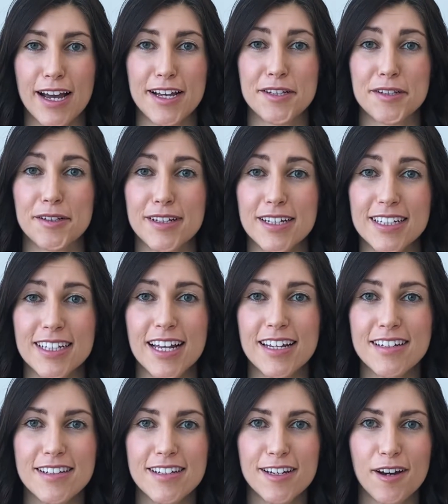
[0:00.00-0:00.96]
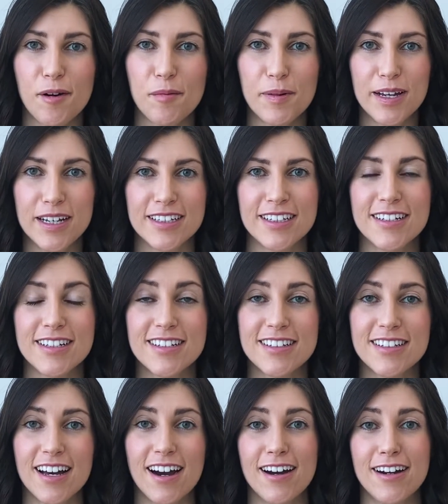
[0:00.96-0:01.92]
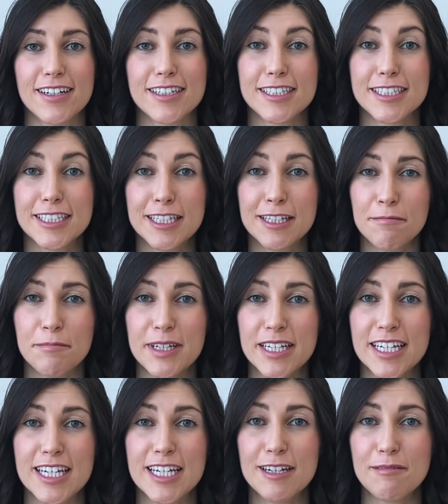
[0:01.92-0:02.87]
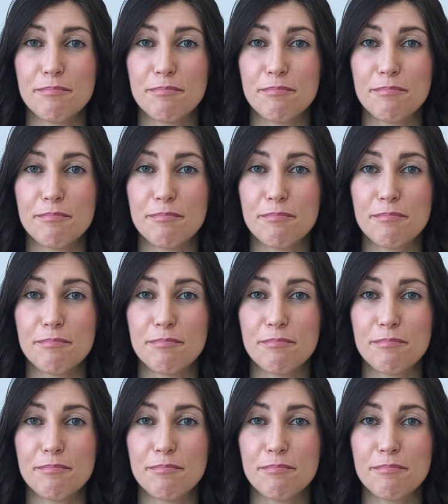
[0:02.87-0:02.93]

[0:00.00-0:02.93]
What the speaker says: so the last thing on my list are gimmicky